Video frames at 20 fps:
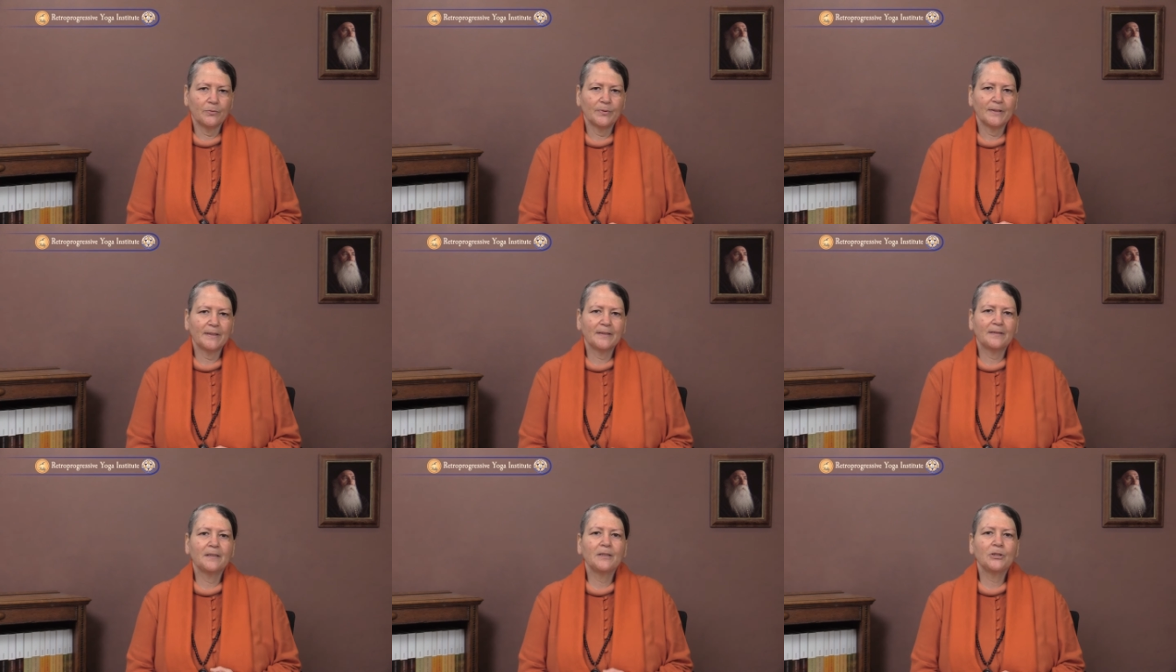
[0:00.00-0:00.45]

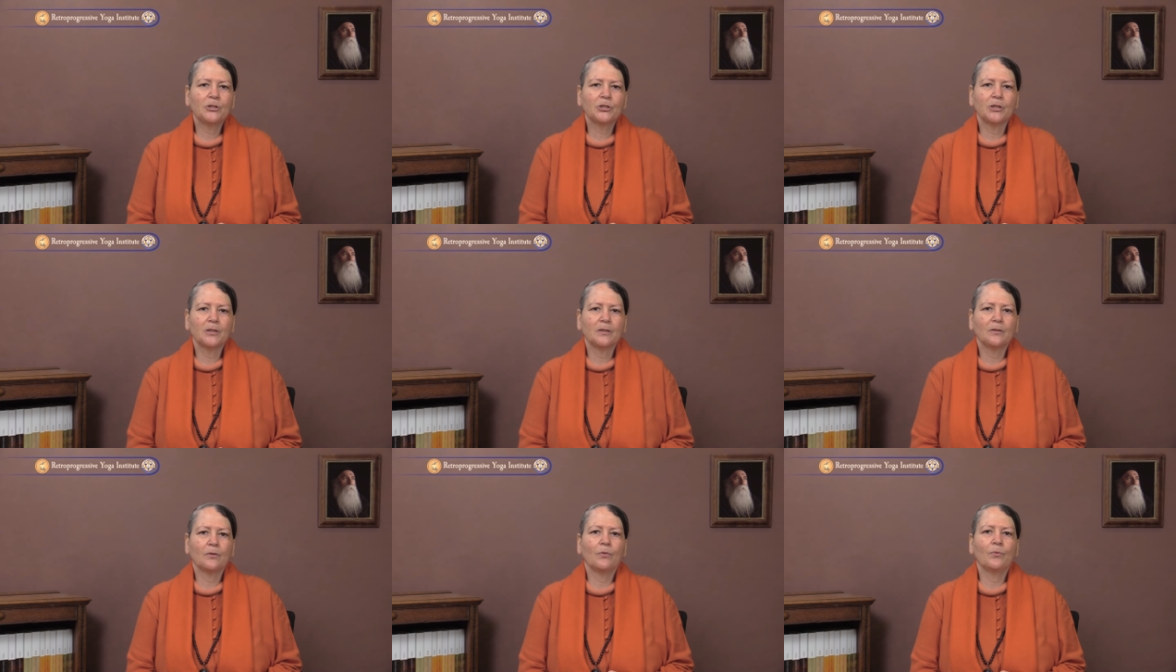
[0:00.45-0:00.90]
where
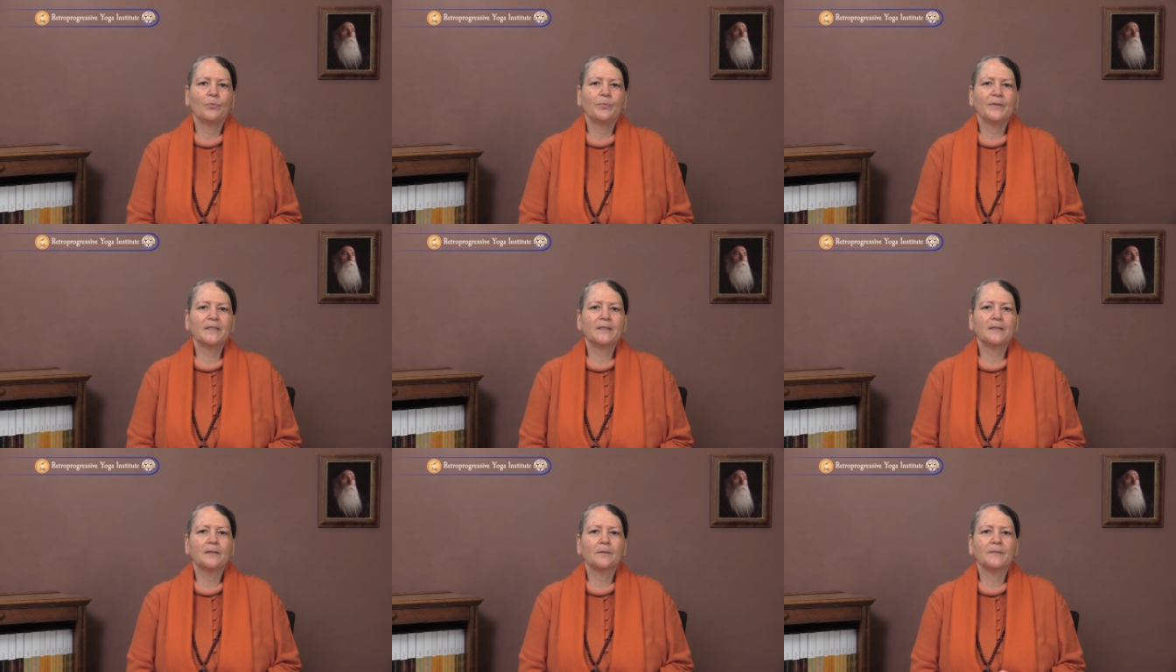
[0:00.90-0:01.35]
teaching or
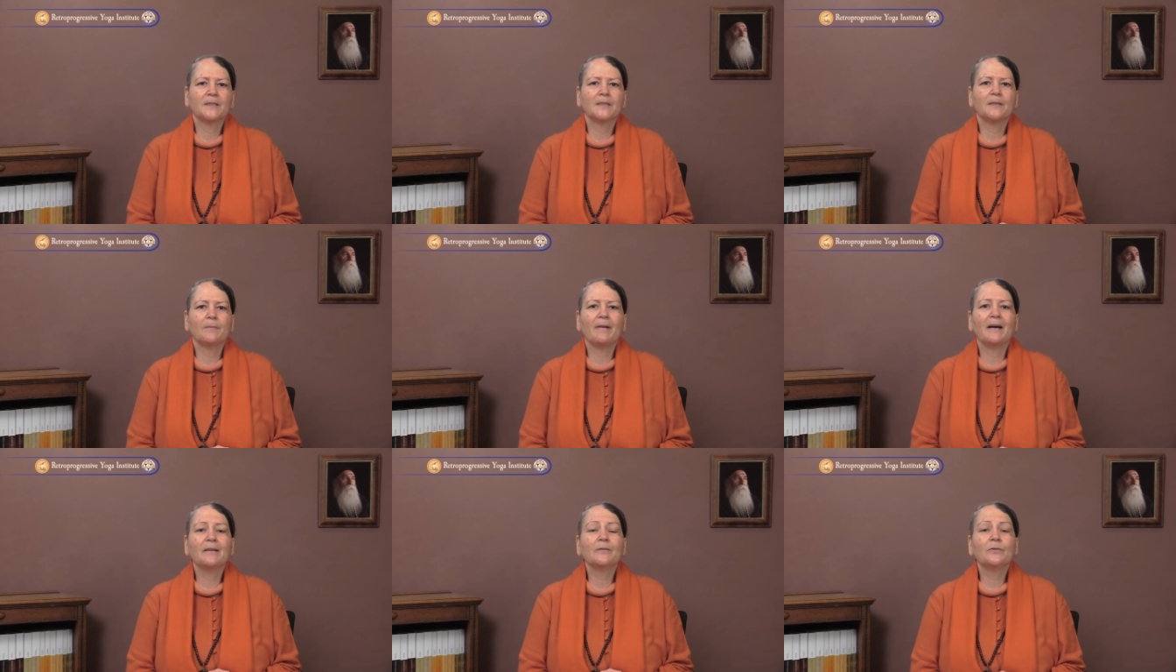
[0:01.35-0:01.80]
wisdom
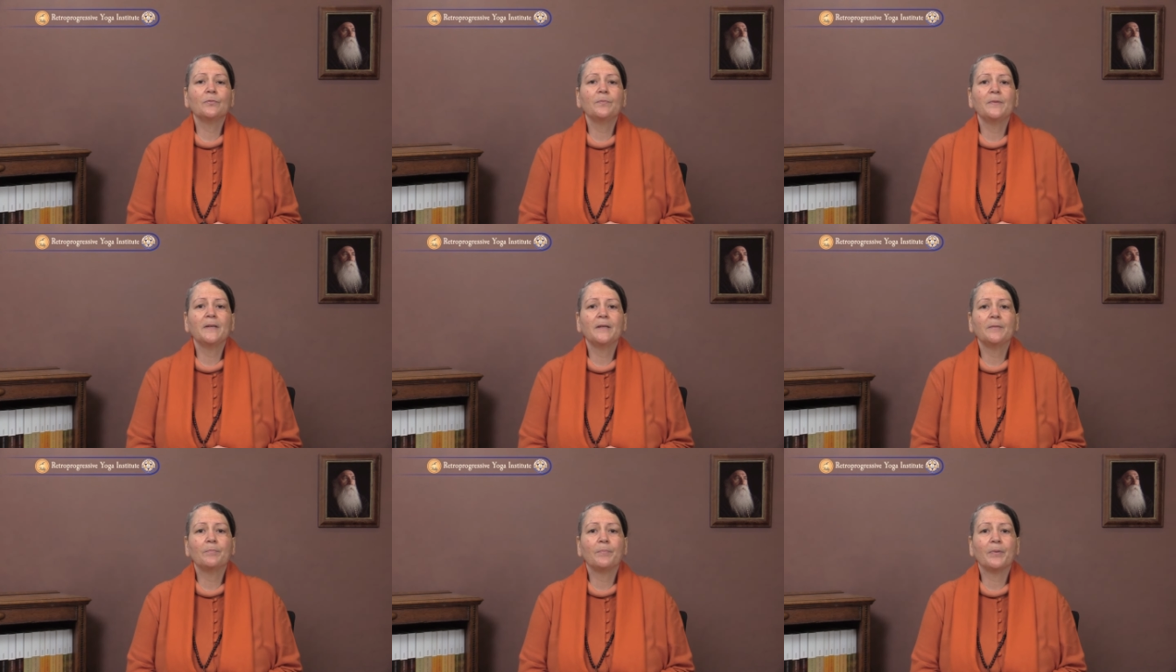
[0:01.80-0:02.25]
is about to
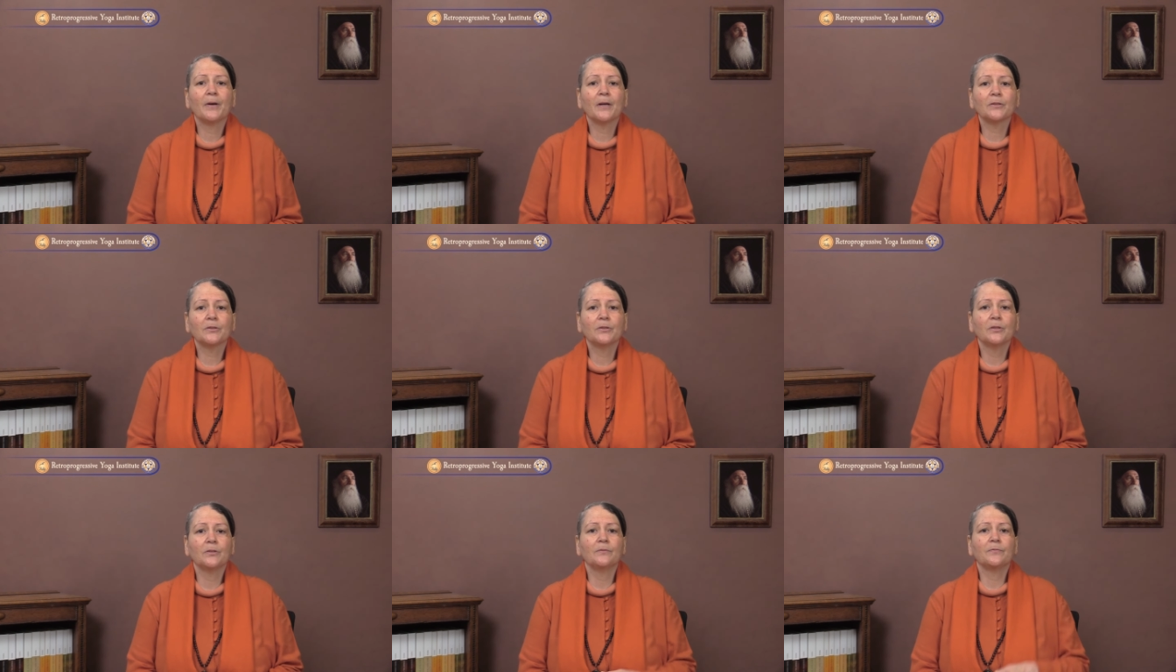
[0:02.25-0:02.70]
be
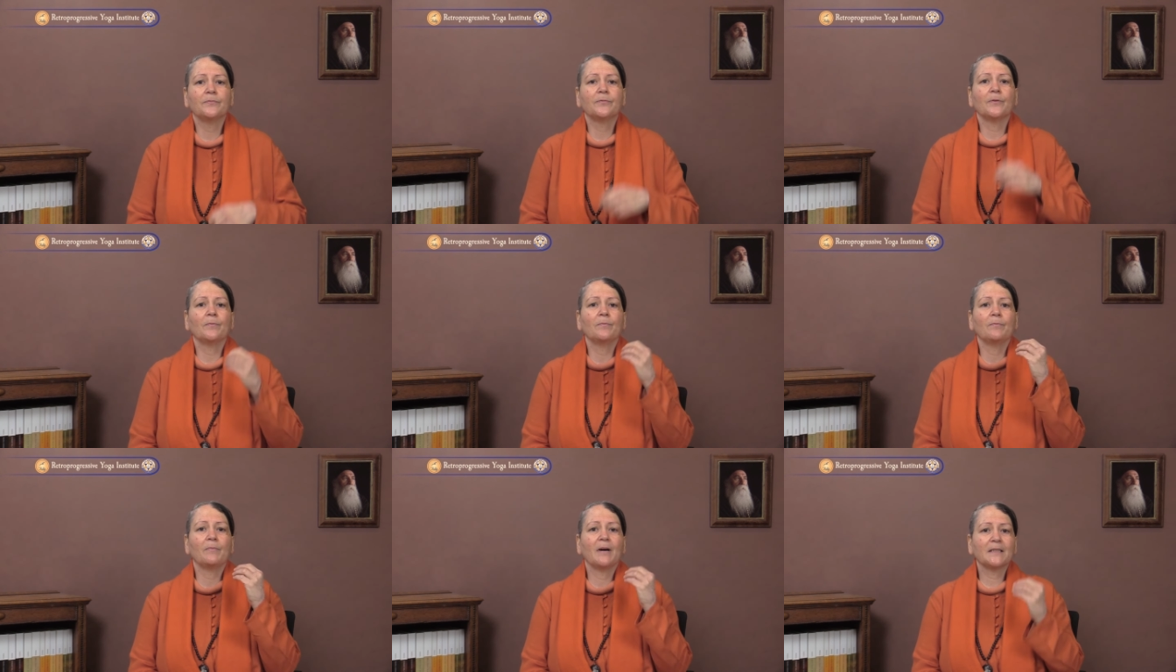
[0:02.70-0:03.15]
imparted
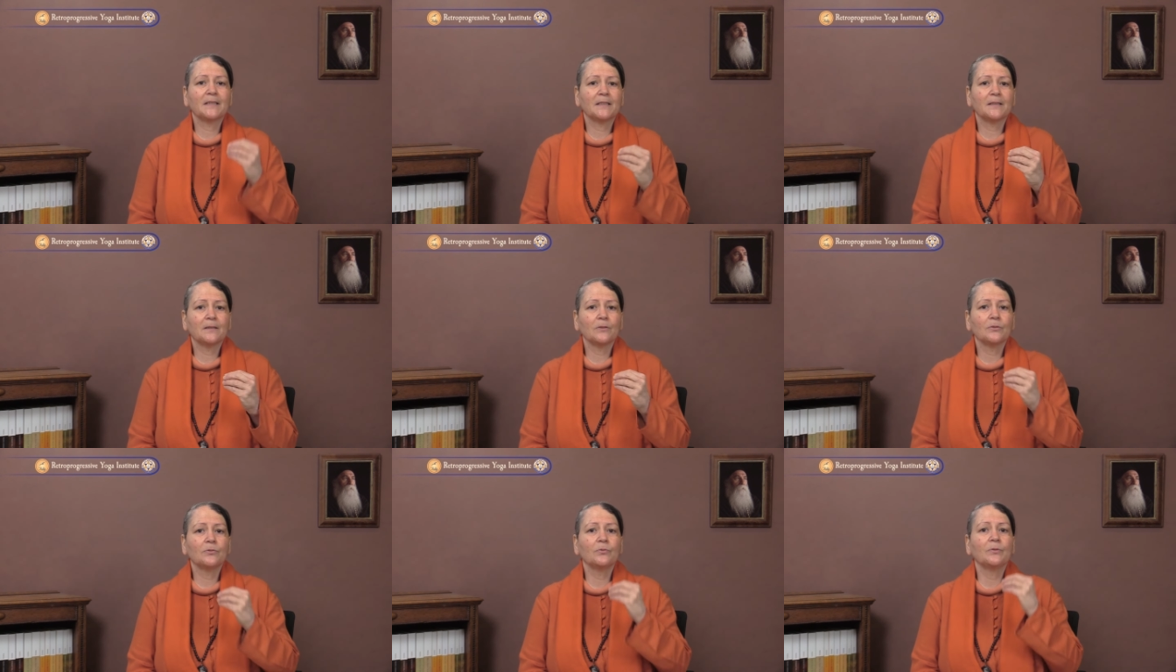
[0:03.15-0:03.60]
from
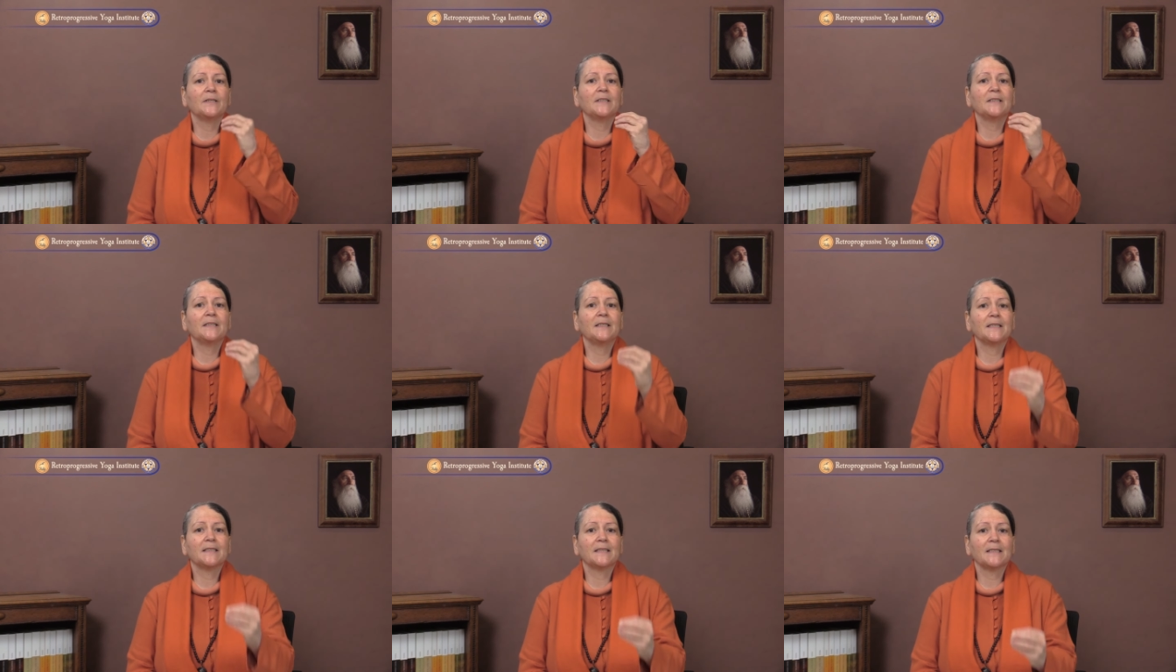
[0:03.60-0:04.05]
master to his
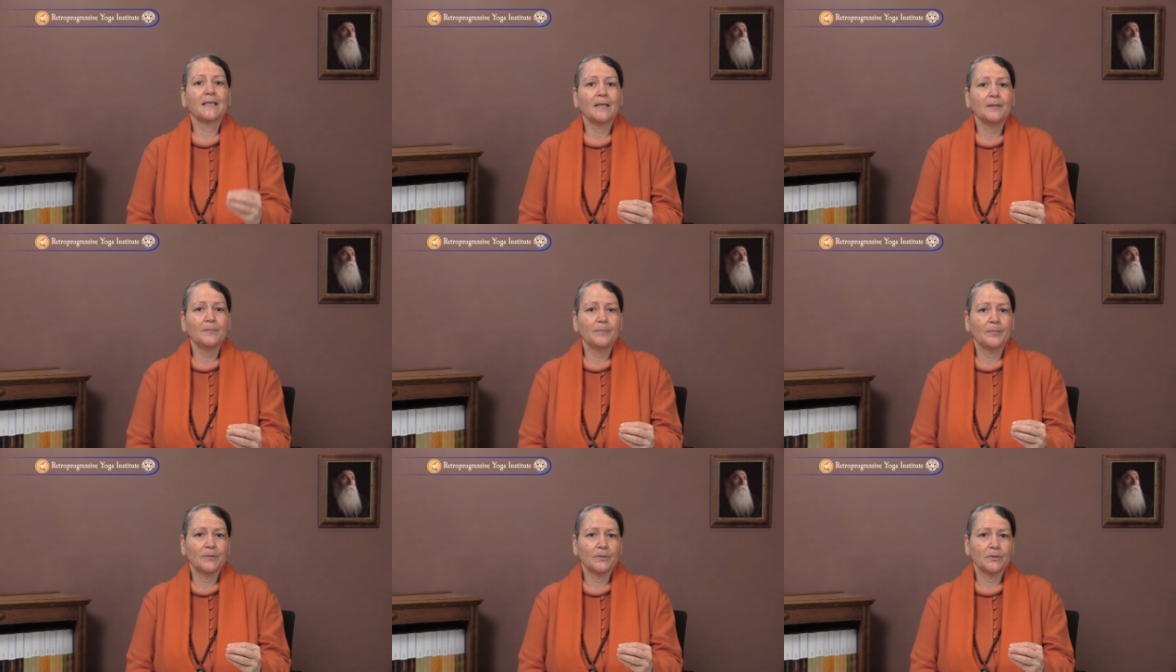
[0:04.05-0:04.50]

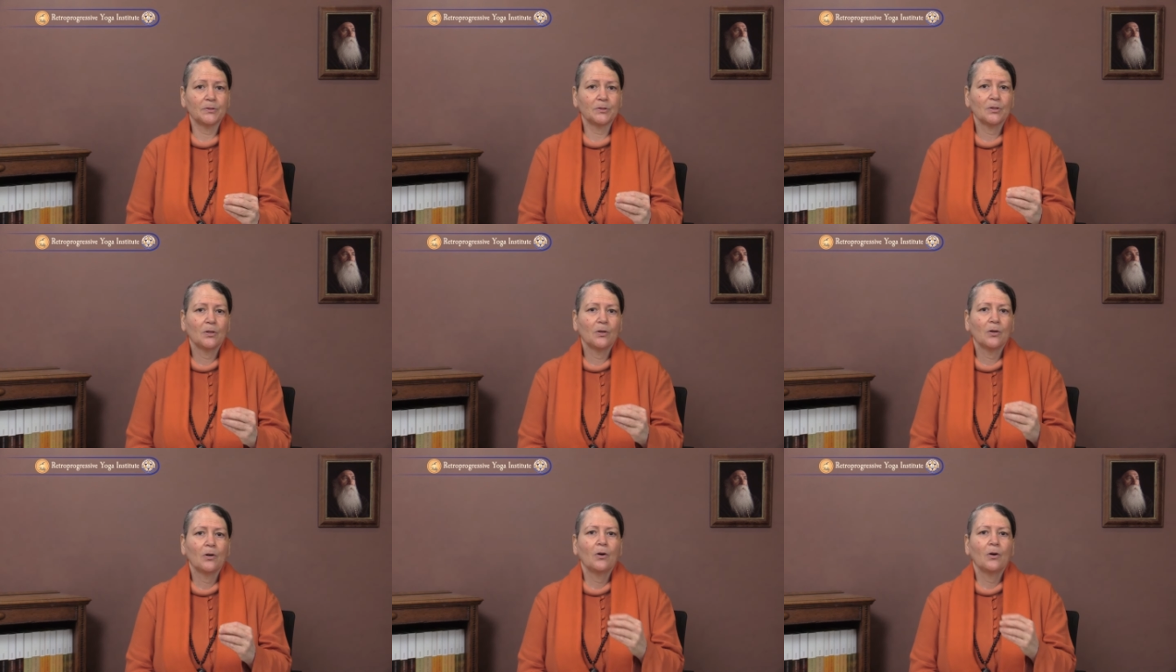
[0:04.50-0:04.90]
disciples,